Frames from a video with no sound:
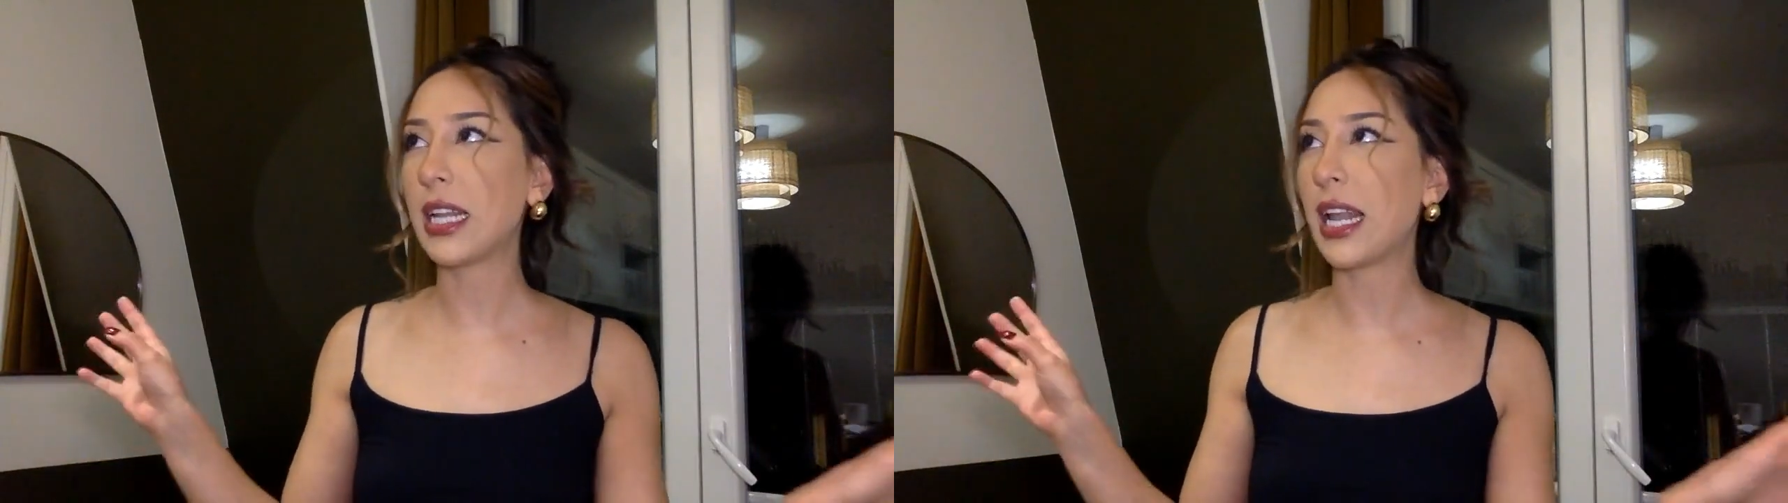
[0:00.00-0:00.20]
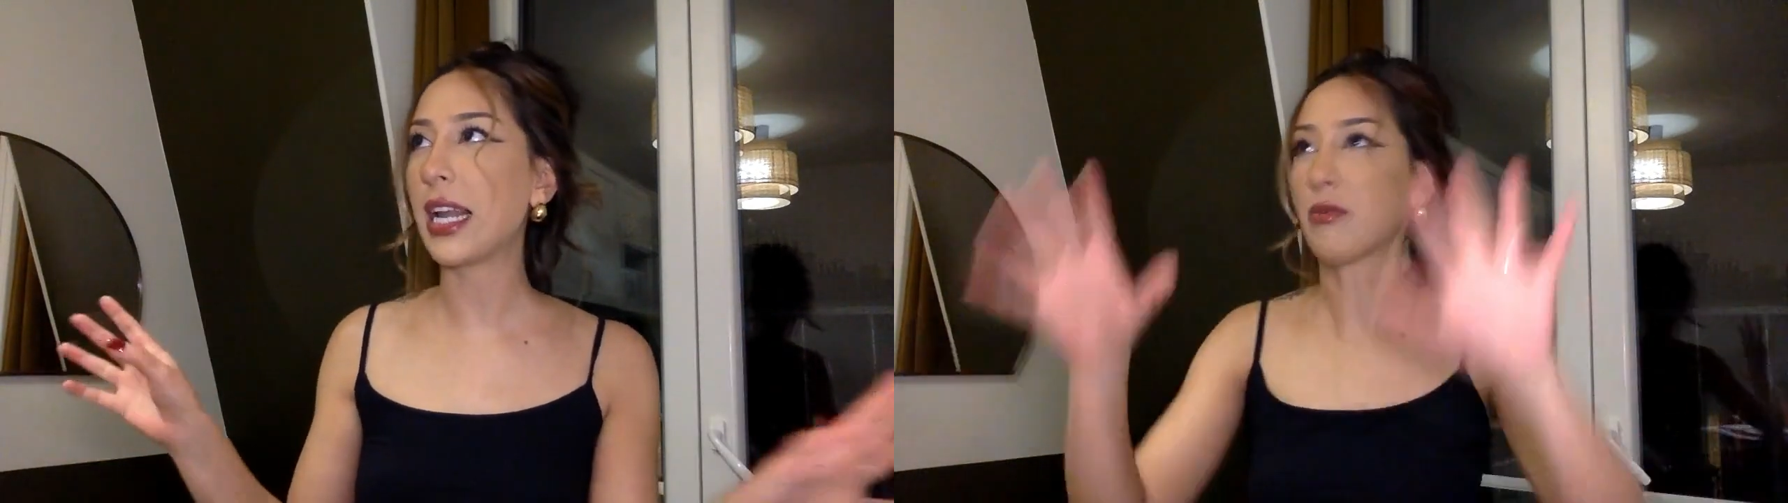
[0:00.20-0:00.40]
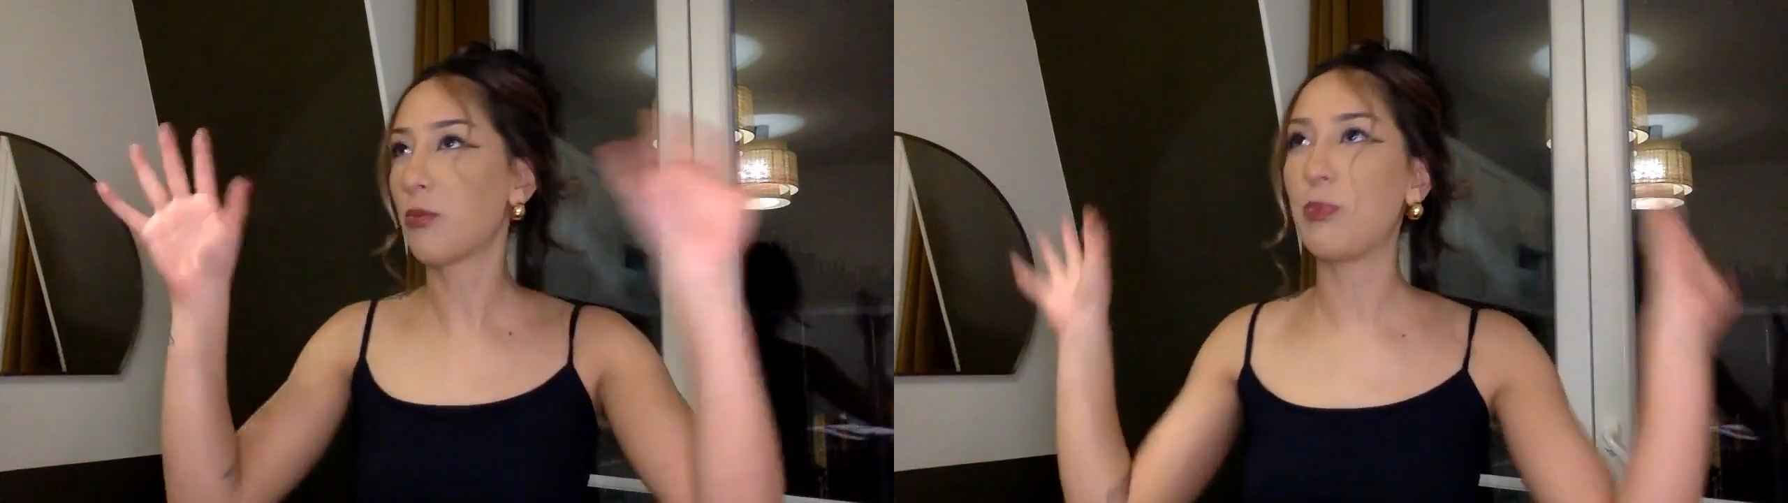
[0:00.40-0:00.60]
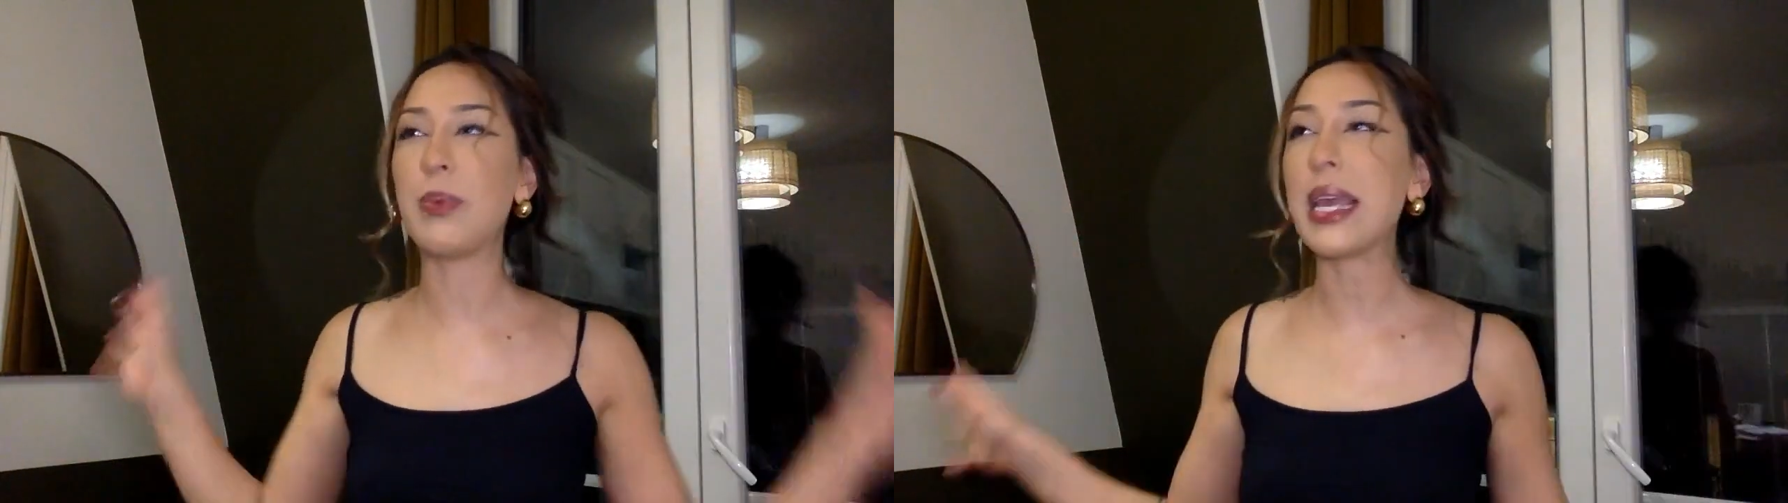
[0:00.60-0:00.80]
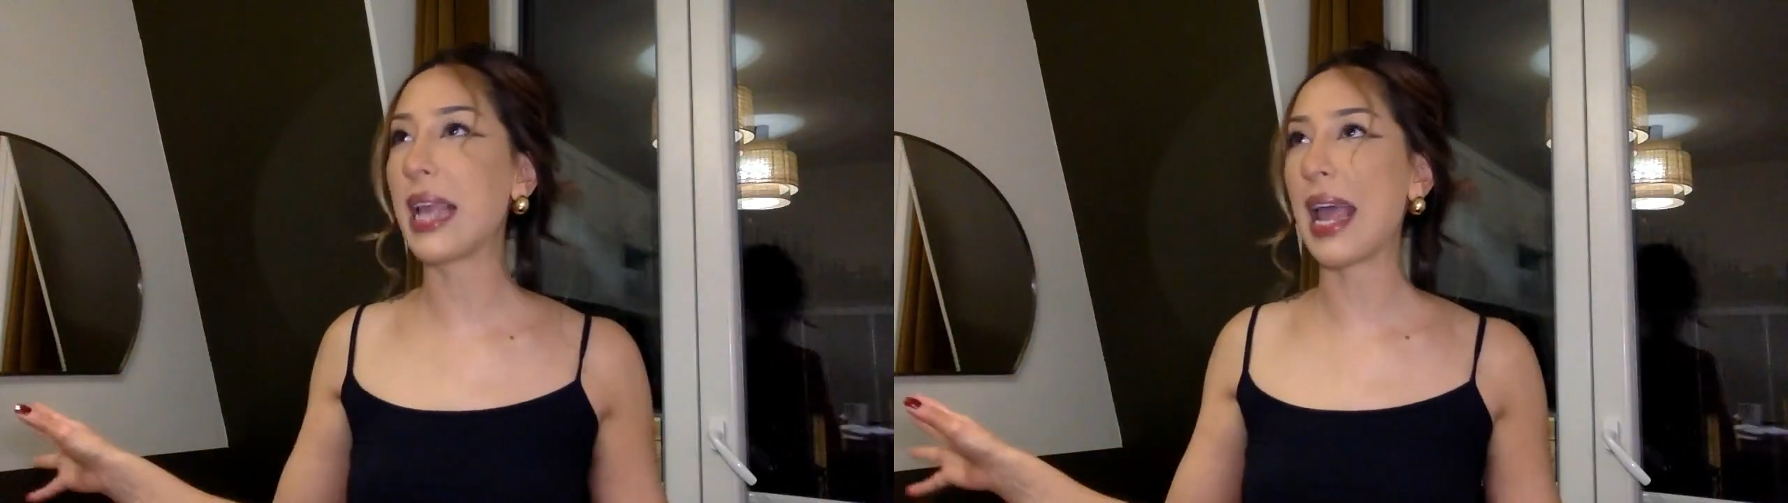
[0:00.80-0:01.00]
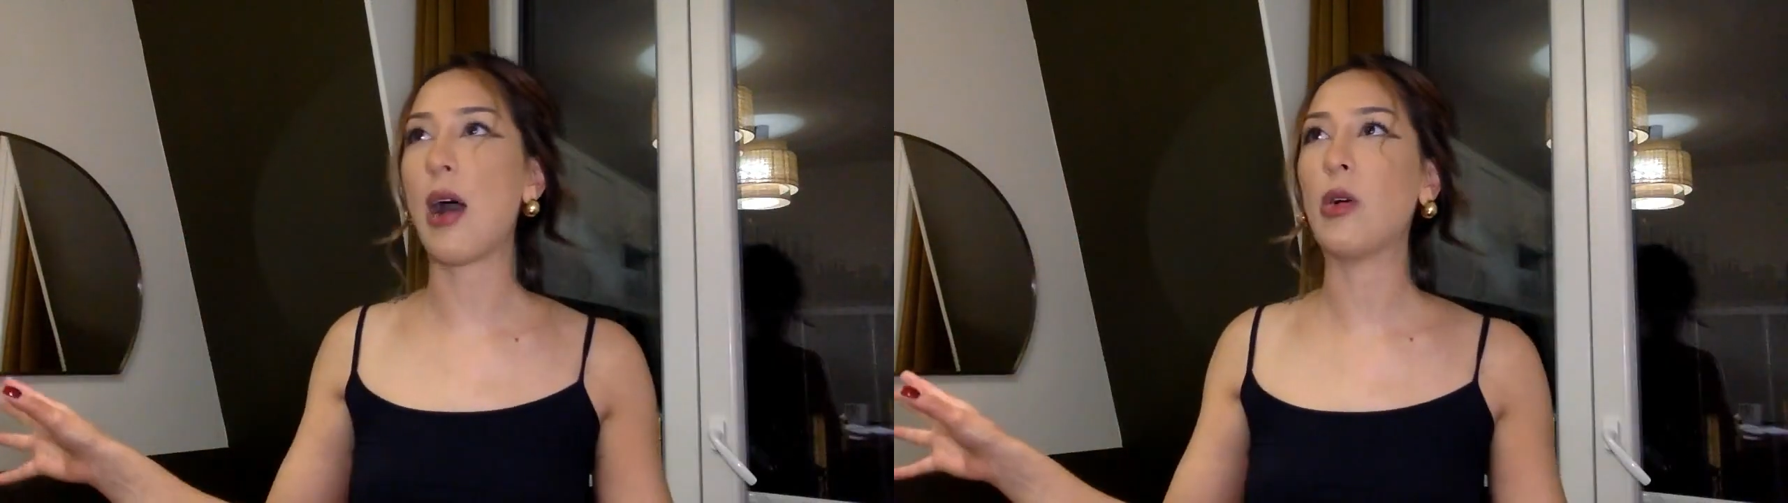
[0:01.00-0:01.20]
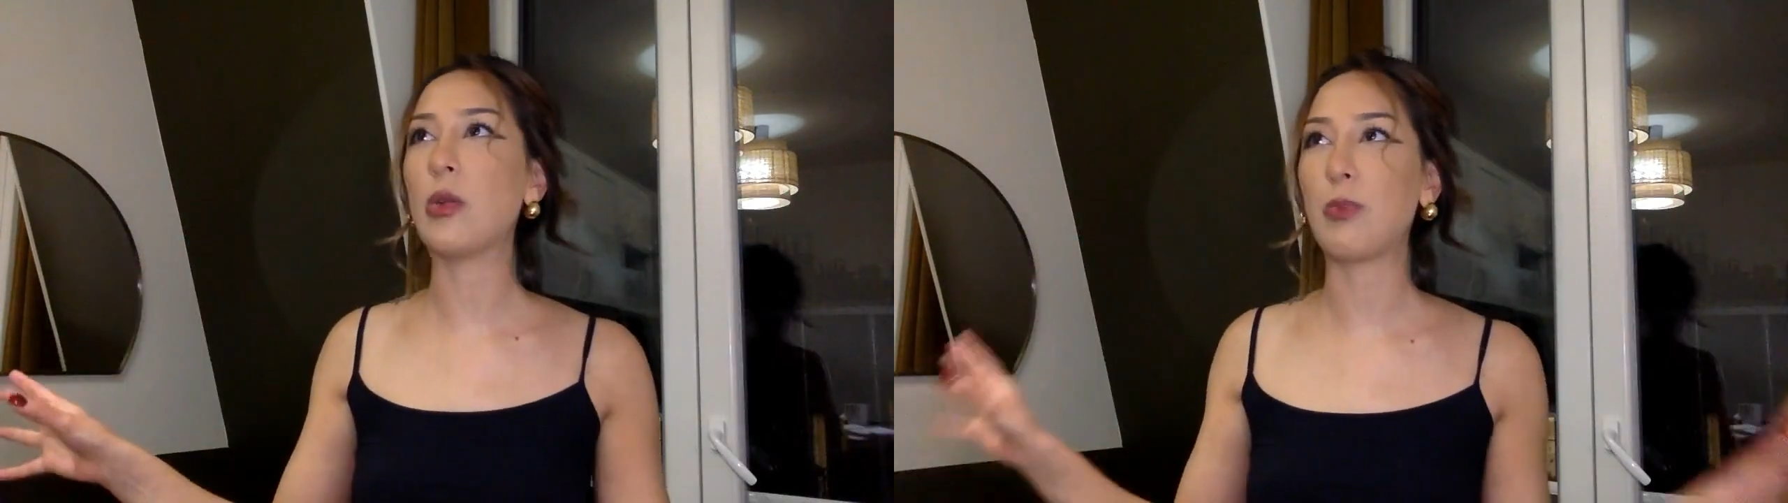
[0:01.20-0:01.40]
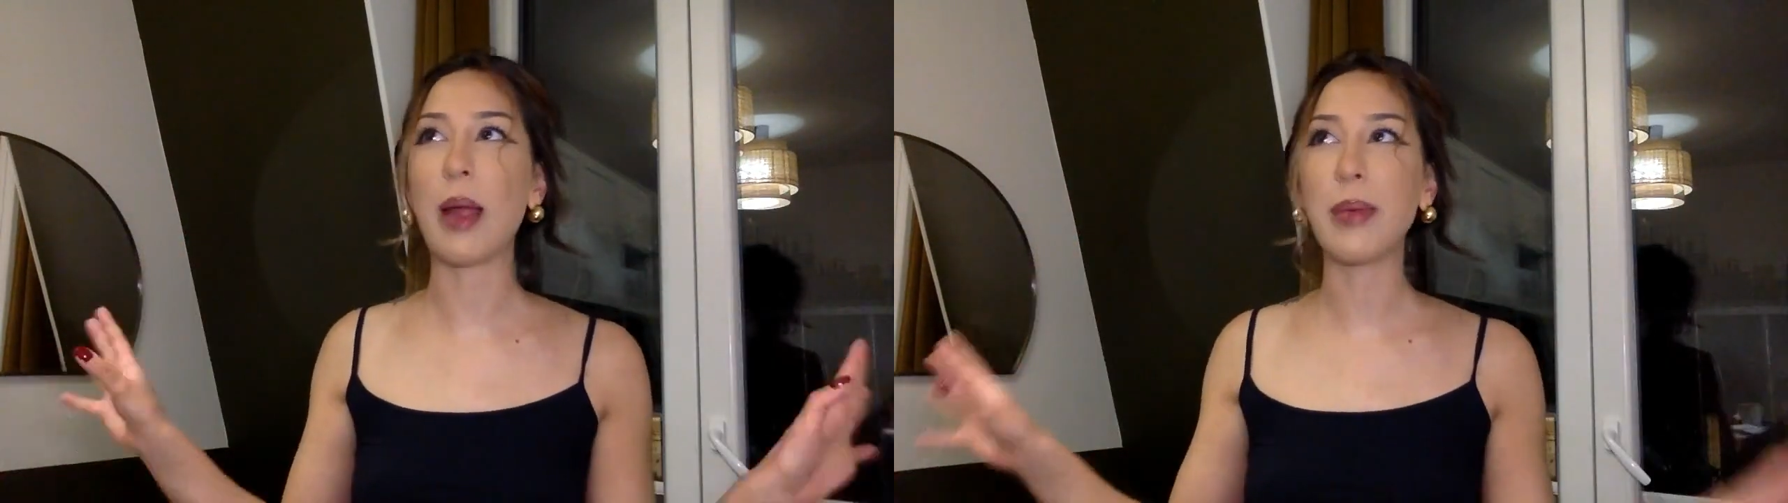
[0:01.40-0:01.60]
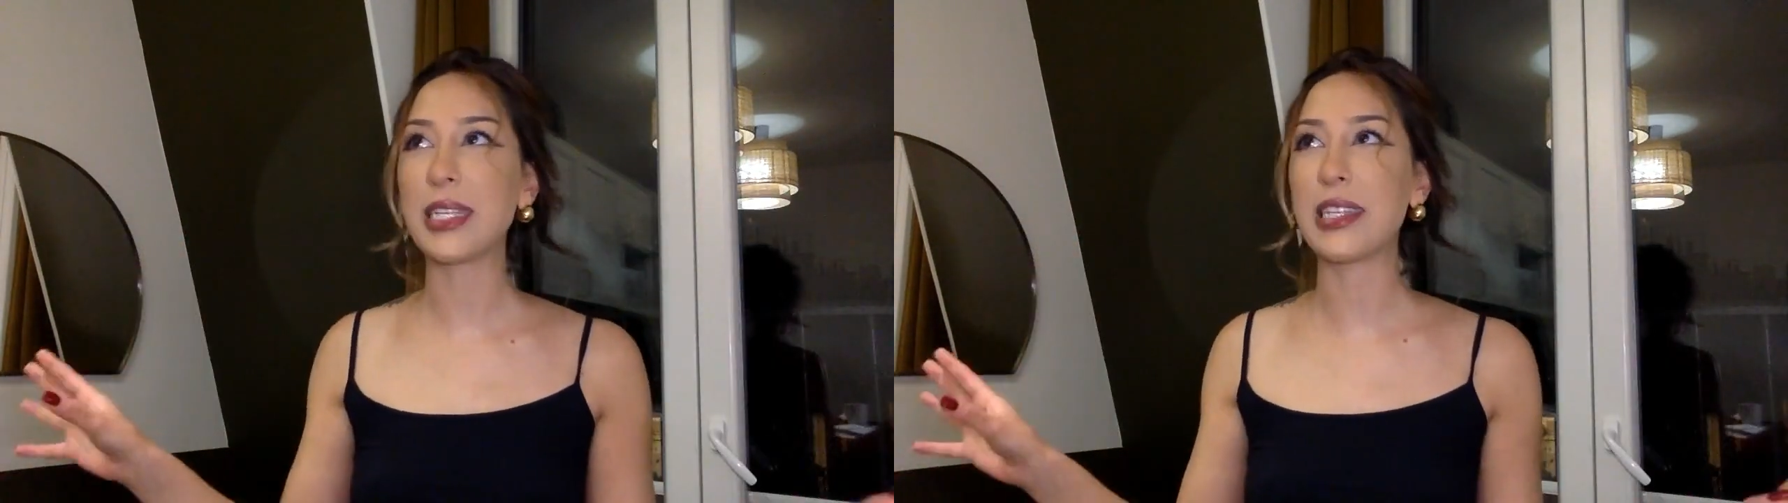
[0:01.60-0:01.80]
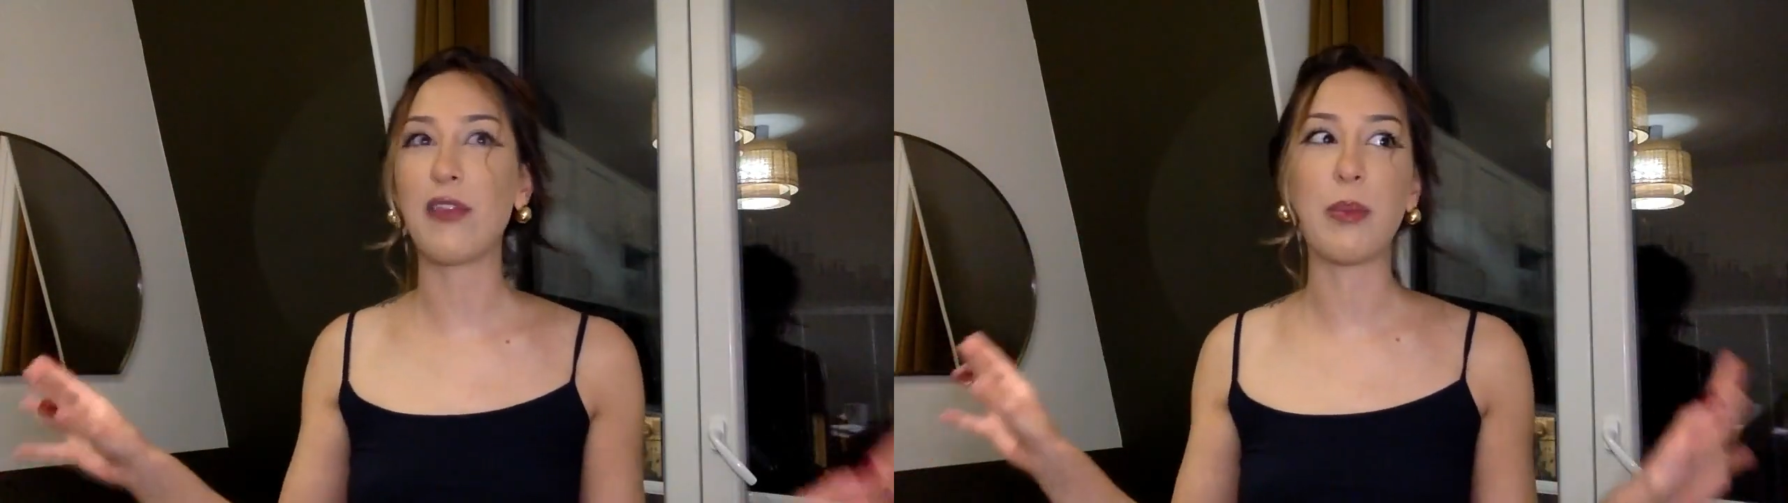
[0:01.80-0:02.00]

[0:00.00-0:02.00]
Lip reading: like big house by myself.